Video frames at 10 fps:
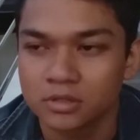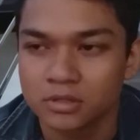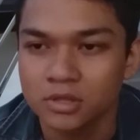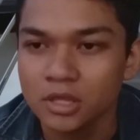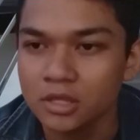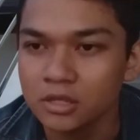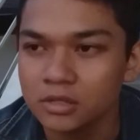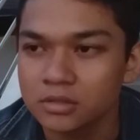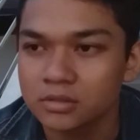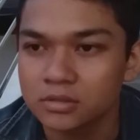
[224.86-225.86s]
They
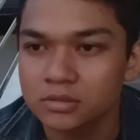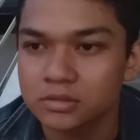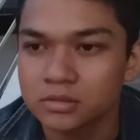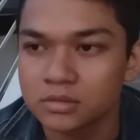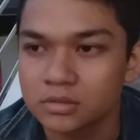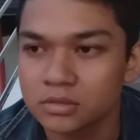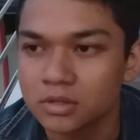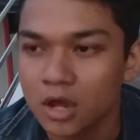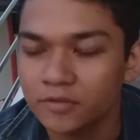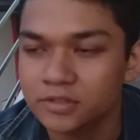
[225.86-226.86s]

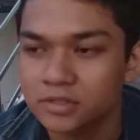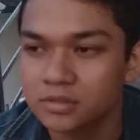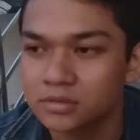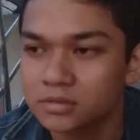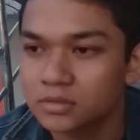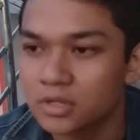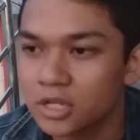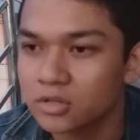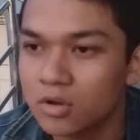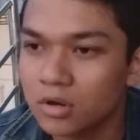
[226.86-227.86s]
often
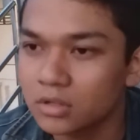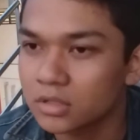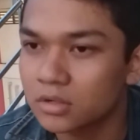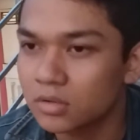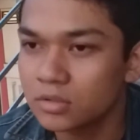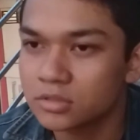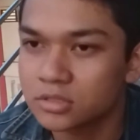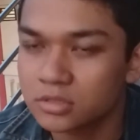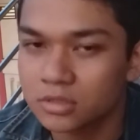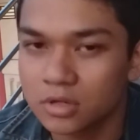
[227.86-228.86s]
ignore the
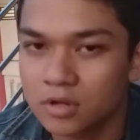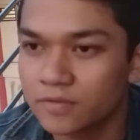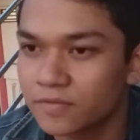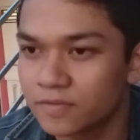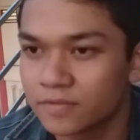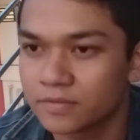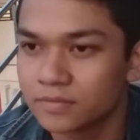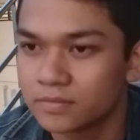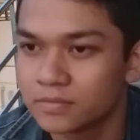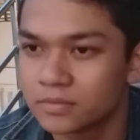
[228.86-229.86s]
rules of
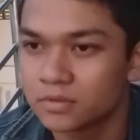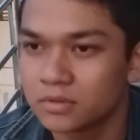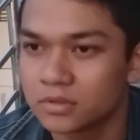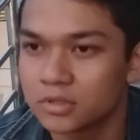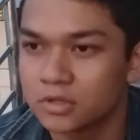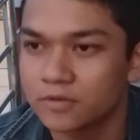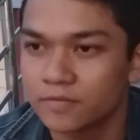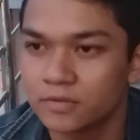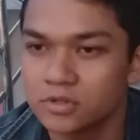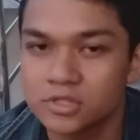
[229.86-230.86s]

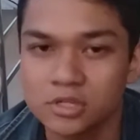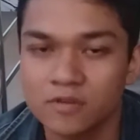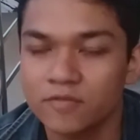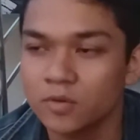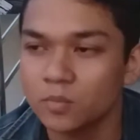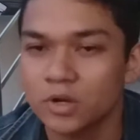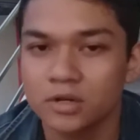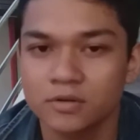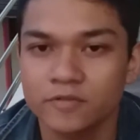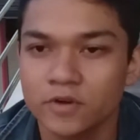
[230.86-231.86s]
the using of verb
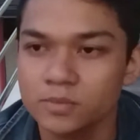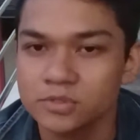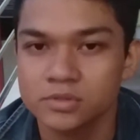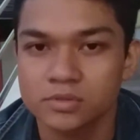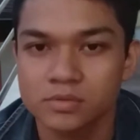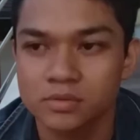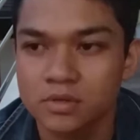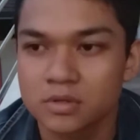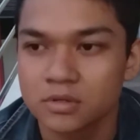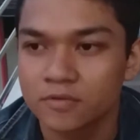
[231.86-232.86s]
1, verb 2,
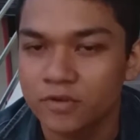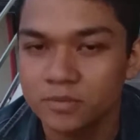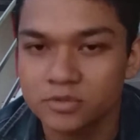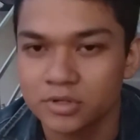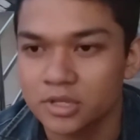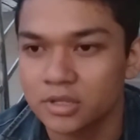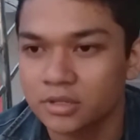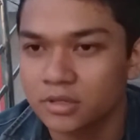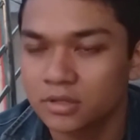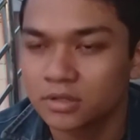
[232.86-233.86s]
verb 3,
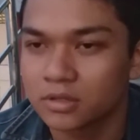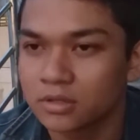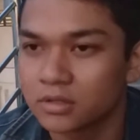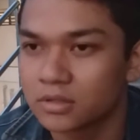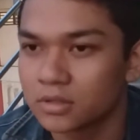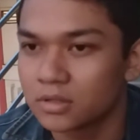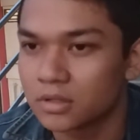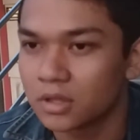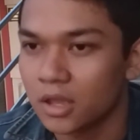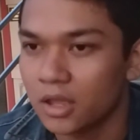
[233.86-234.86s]

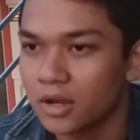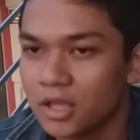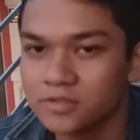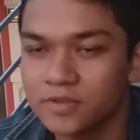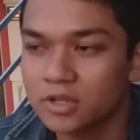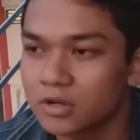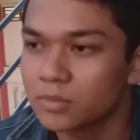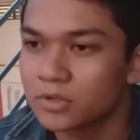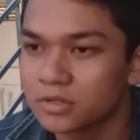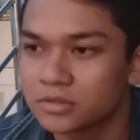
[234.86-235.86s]
and SV
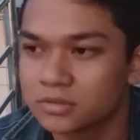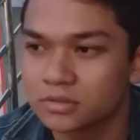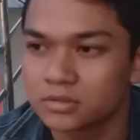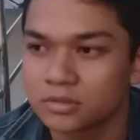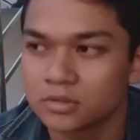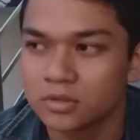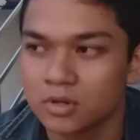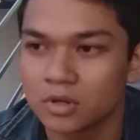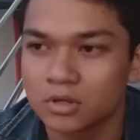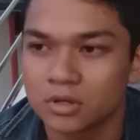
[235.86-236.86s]
agreement.
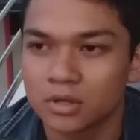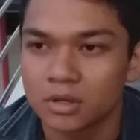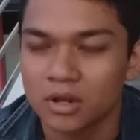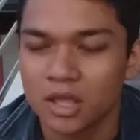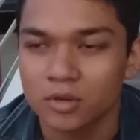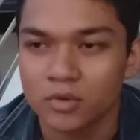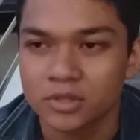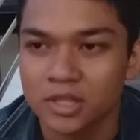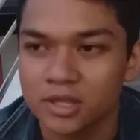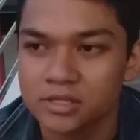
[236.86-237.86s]
Like when
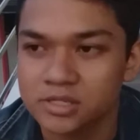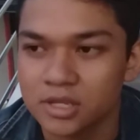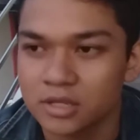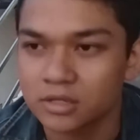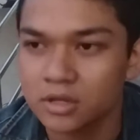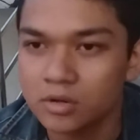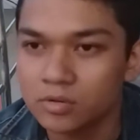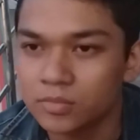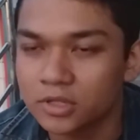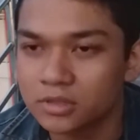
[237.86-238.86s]
they say go,
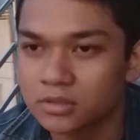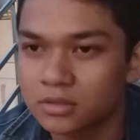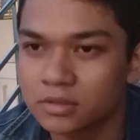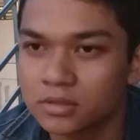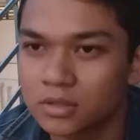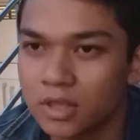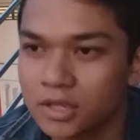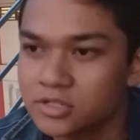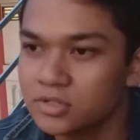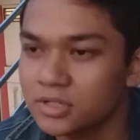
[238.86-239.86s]
but
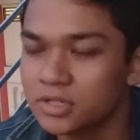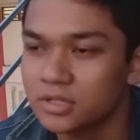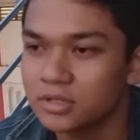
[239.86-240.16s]
actually